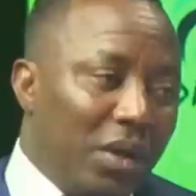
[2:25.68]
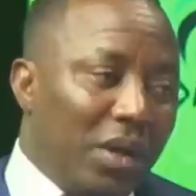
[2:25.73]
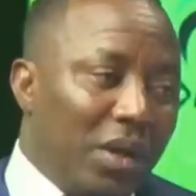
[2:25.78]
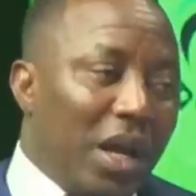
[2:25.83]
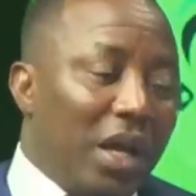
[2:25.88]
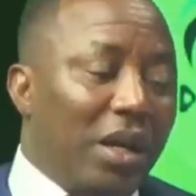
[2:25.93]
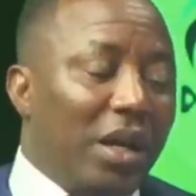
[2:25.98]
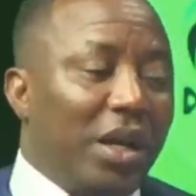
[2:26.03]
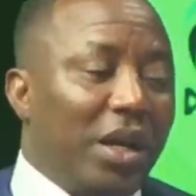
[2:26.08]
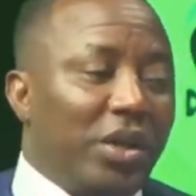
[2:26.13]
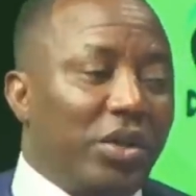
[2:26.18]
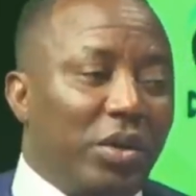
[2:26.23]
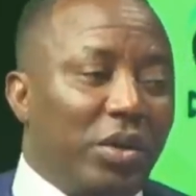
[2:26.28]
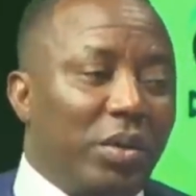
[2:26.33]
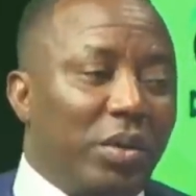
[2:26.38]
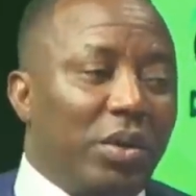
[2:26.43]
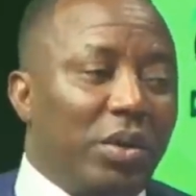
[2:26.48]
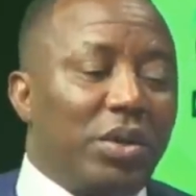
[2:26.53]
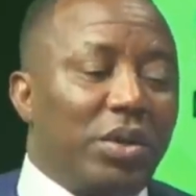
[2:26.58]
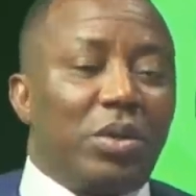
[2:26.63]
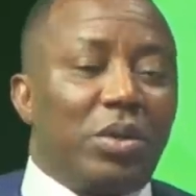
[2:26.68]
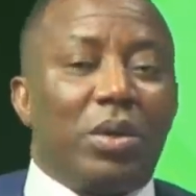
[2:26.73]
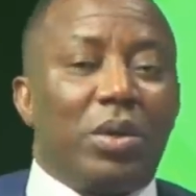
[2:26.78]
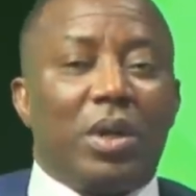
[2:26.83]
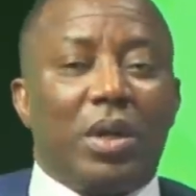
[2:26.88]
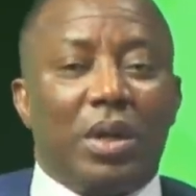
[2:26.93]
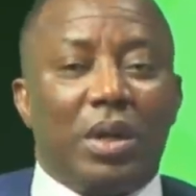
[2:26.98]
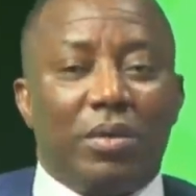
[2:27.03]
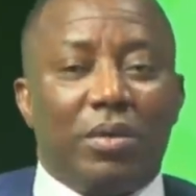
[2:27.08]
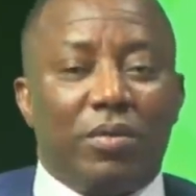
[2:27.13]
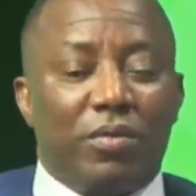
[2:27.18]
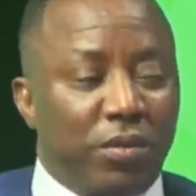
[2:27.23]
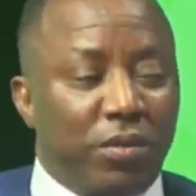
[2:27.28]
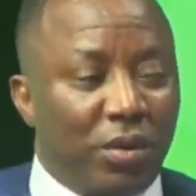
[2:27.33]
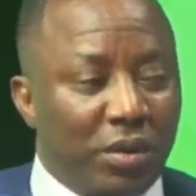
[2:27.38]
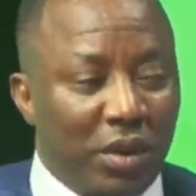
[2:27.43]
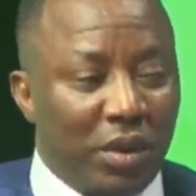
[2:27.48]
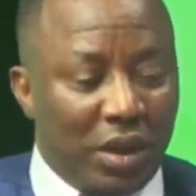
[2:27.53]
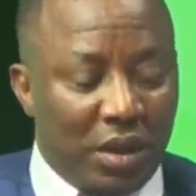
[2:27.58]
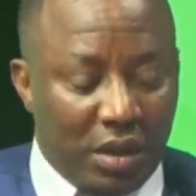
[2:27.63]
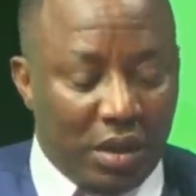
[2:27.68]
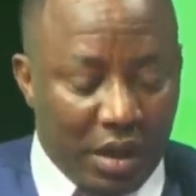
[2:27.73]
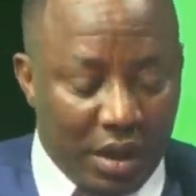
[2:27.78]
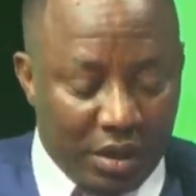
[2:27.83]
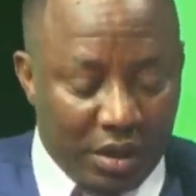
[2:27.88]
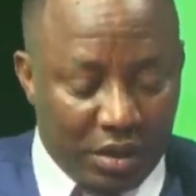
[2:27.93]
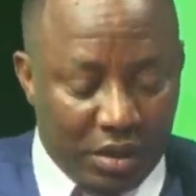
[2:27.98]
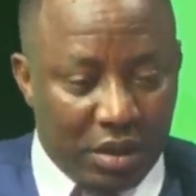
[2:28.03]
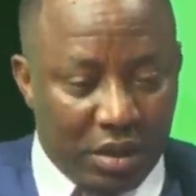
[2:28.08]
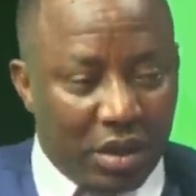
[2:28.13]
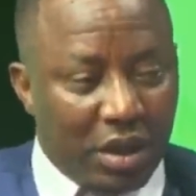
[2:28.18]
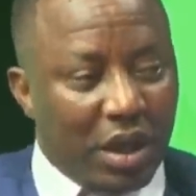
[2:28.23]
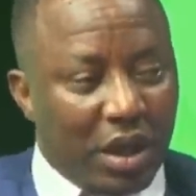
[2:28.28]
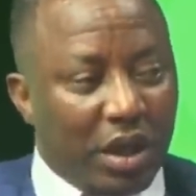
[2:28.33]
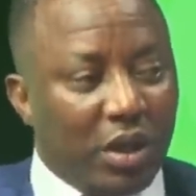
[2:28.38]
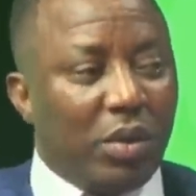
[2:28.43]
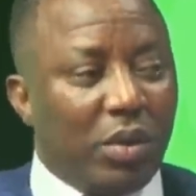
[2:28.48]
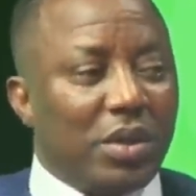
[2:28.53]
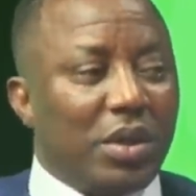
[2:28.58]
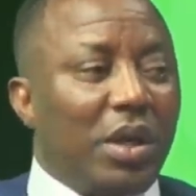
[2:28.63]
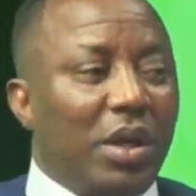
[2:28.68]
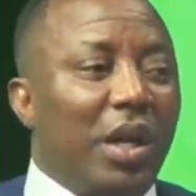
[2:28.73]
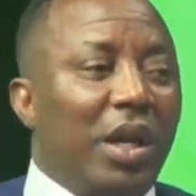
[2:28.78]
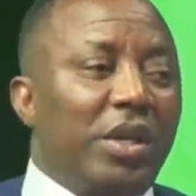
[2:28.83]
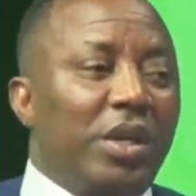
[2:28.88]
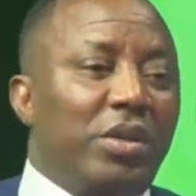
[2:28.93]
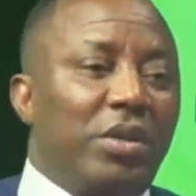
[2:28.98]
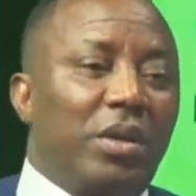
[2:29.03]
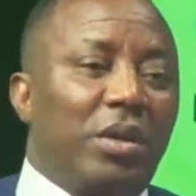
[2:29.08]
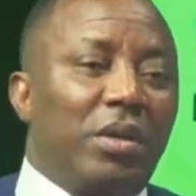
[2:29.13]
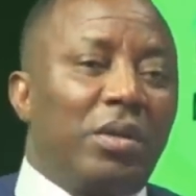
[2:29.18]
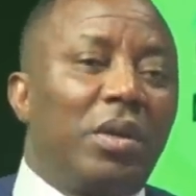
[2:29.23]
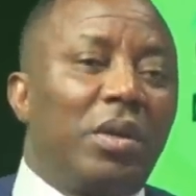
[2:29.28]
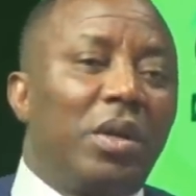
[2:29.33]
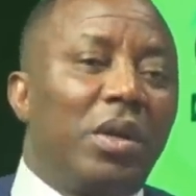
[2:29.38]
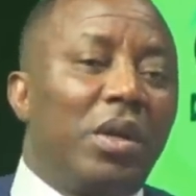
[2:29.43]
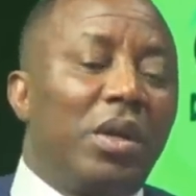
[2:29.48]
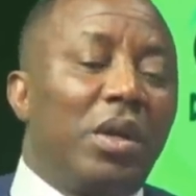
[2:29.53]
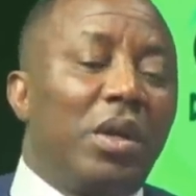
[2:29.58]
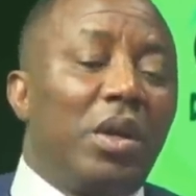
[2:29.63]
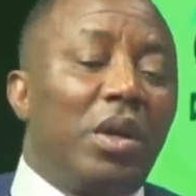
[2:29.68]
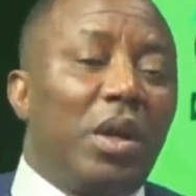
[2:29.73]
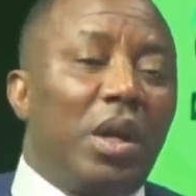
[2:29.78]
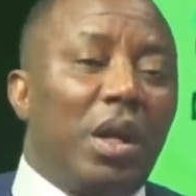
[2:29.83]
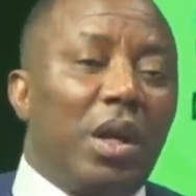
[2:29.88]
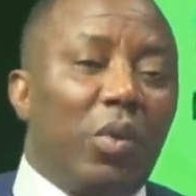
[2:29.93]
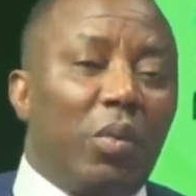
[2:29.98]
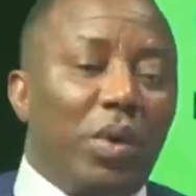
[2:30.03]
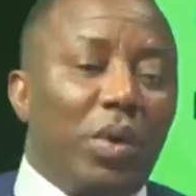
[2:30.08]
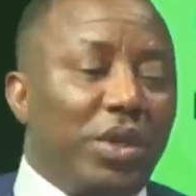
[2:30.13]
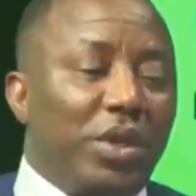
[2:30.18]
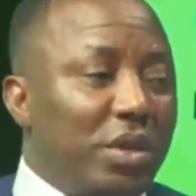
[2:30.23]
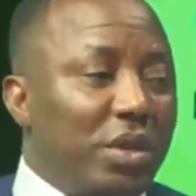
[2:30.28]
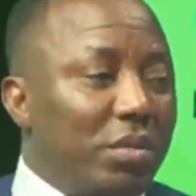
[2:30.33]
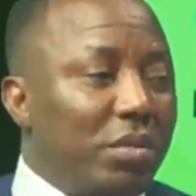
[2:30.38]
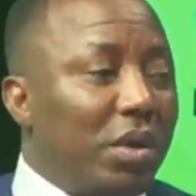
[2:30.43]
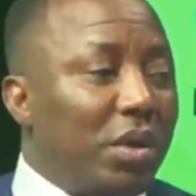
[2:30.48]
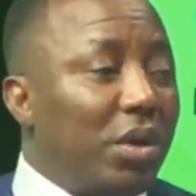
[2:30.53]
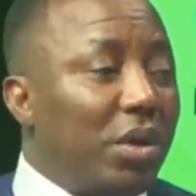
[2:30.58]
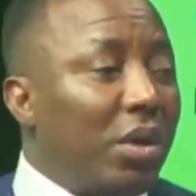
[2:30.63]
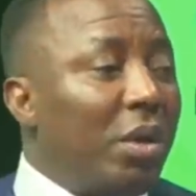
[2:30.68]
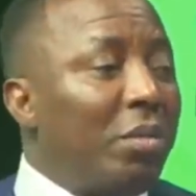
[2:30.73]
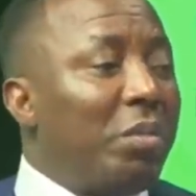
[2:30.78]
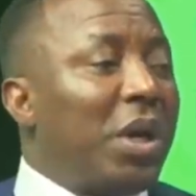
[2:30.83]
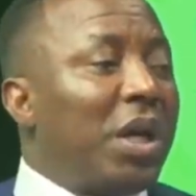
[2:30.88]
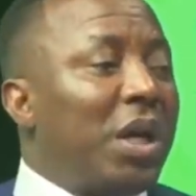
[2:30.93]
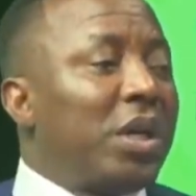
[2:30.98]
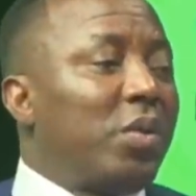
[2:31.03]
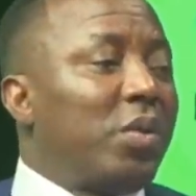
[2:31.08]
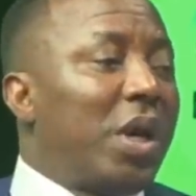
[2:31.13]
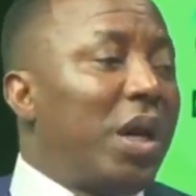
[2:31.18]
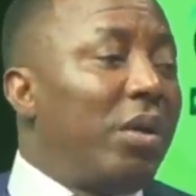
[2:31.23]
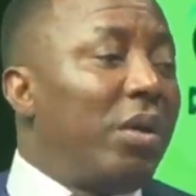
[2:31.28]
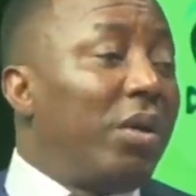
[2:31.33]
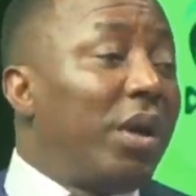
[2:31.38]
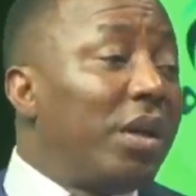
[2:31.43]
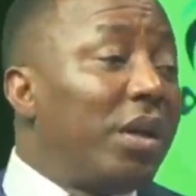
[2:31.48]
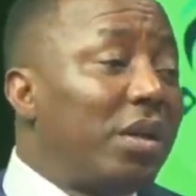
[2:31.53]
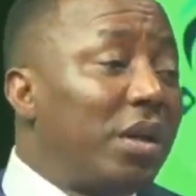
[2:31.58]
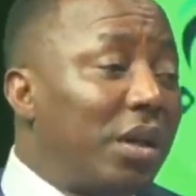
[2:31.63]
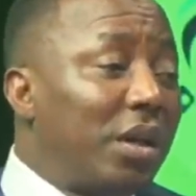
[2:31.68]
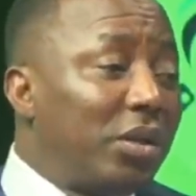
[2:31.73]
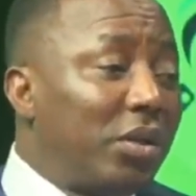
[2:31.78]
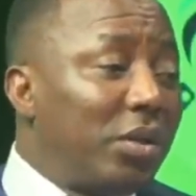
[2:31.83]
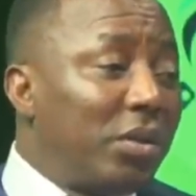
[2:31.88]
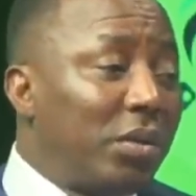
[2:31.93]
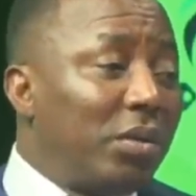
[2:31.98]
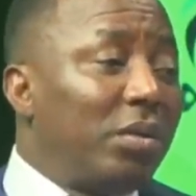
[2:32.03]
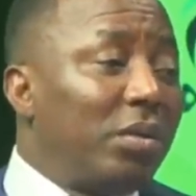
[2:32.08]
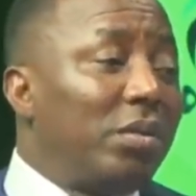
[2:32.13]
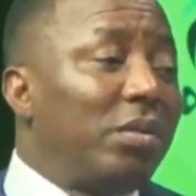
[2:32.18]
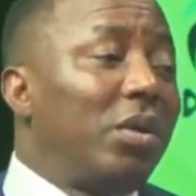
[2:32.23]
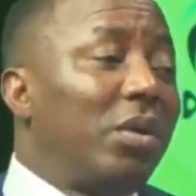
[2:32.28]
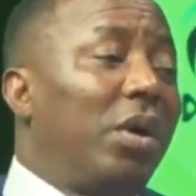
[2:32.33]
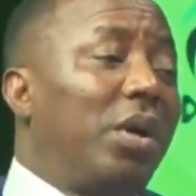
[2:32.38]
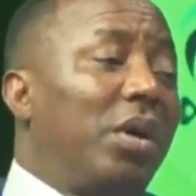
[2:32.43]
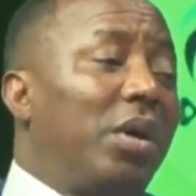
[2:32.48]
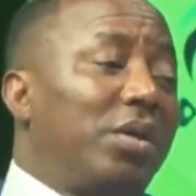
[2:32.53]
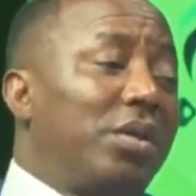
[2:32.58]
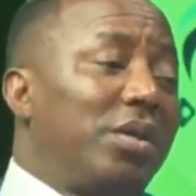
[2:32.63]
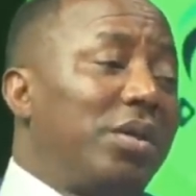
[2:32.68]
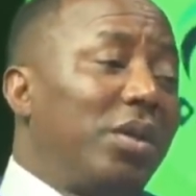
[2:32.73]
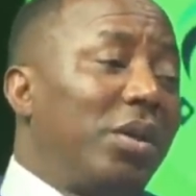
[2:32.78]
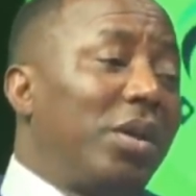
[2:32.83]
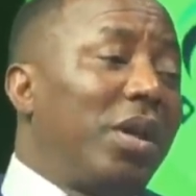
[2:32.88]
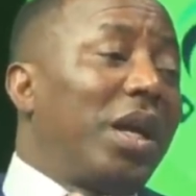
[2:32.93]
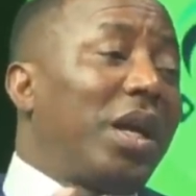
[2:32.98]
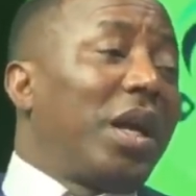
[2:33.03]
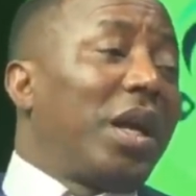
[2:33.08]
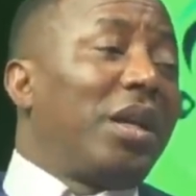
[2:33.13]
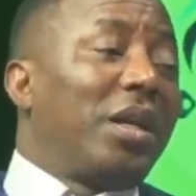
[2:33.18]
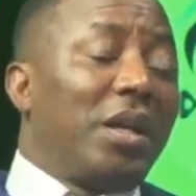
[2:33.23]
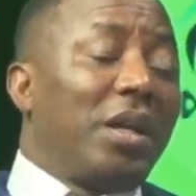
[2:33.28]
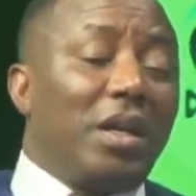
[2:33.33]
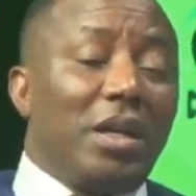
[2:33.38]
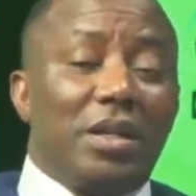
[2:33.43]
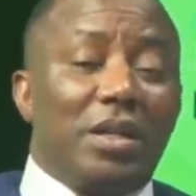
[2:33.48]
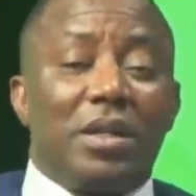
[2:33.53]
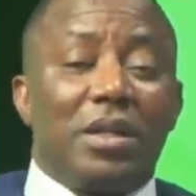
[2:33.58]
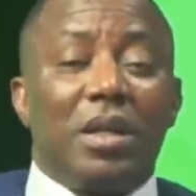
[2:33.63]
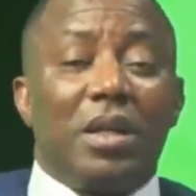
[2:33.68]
That election was totally a fraudulent election, and it was an election in which numbers were allocated to us, the other candidates,